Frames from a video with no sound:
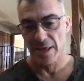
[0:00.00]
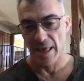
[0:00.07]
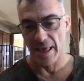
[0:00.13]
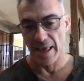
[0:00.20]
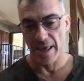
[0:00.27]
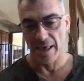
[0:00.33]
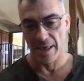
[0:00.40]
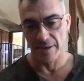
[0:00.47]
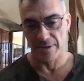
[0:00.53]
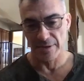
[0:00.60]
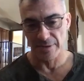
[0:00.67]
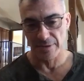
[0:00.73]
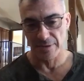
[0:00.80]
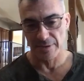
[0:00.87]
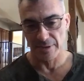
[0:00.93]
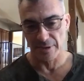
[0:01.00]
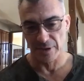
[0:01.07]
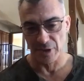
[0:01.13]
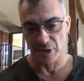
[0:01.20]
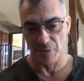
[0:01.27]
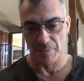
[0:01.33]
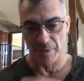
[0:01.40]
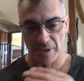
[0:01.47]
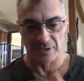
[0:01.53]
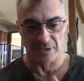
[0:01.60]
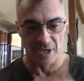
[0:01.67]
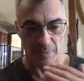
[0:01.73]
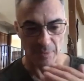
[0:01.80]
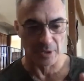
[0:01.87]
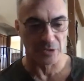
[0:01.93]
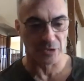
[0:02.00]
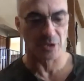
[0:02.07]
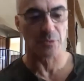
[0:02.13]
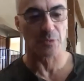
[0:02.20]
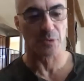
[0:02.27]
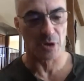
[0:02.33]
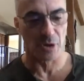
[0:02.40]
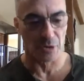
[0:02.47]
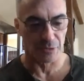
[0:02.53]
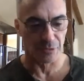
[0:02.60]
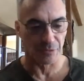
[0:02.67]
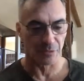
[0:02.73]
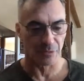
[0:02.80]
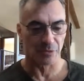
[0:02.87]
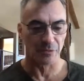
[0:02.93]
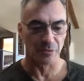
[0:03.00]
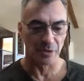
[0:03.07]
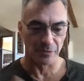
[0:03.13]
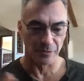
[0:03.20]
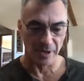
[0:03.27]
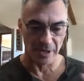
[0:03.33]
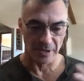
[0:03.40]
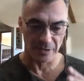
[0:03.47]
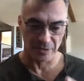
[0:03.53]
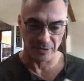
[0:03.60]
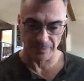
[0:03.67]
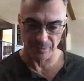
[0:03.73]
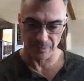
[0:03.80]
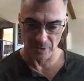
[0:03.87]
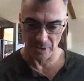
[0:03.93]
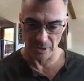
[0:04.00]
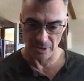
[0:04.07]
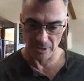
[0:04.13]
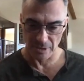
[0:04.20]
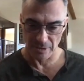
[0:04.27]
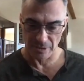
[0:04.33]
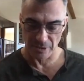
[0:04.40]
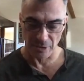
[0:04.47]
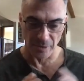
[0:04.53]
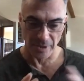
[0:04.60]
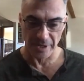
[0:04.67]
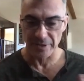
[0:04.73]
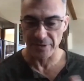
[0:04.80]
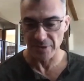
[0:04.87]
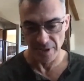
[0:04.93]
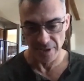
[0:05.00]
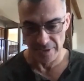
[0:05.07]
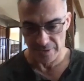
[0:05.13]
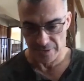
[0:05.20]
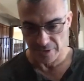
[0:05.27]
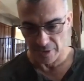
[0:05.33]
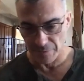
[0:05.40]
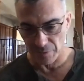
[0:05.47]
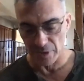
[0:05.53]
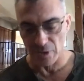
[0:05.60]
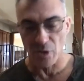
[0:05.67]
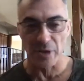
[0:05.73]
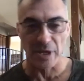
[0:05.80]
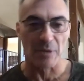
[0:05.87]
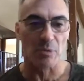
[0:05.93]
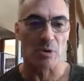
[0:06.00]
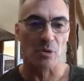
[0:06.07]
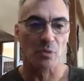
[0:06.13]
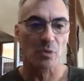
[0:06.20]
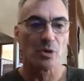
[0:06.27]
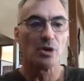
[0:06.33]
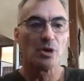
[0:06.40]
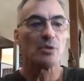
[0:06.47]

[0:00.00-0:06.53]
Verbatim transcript: And, you know, by the time we get done with all the, the VFX uh, theoretics on it and stuff, like, okay, well,